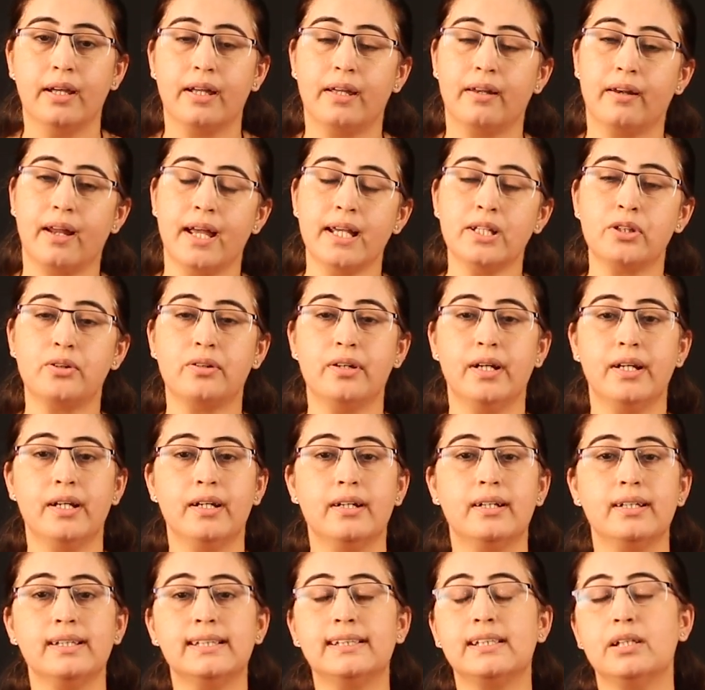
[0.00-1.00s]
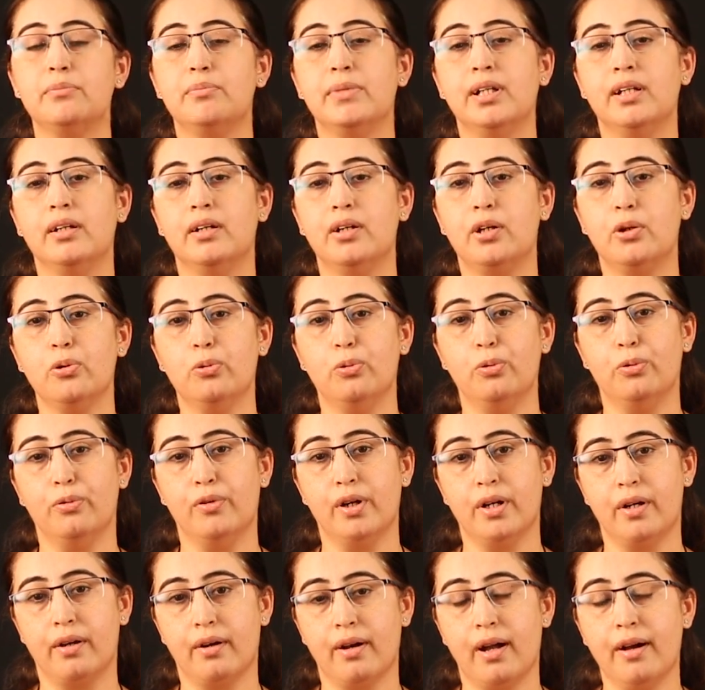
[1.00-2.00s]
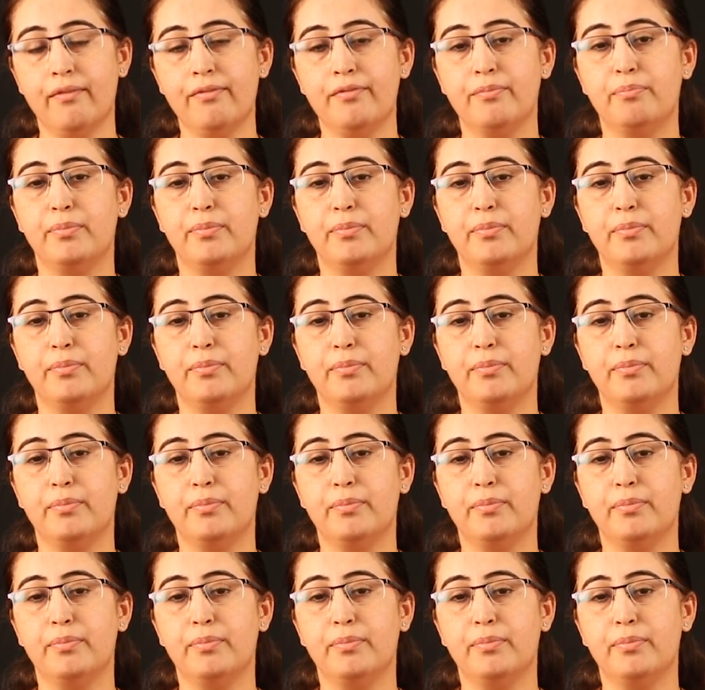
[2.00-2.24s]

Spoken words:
is similar to overdraft,